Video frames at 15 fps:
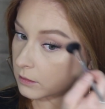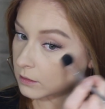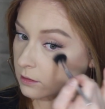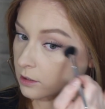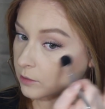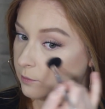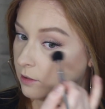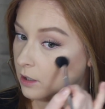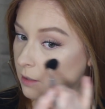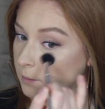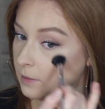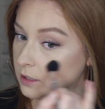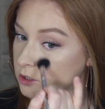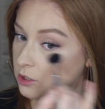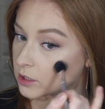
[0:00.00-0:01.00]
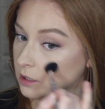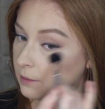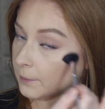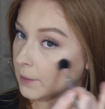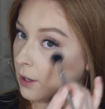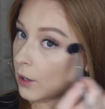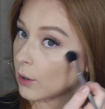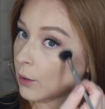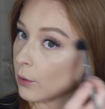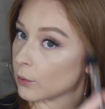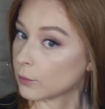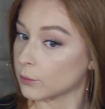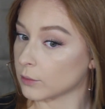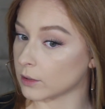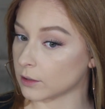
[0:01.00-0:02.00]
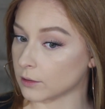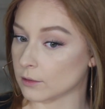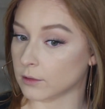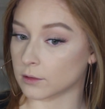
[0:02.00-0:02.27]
A little bit on my cheekbone.